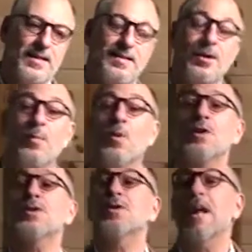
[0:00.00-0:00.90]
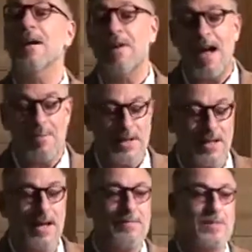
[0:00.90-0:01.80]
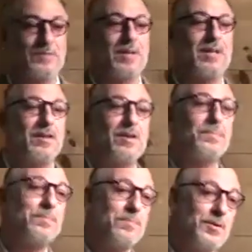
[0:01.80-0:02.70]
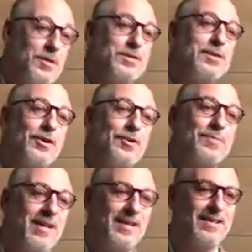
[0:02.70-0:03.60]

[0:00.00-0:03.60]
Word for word: The worst hurt I ever had in my life was when another Christian hurt me,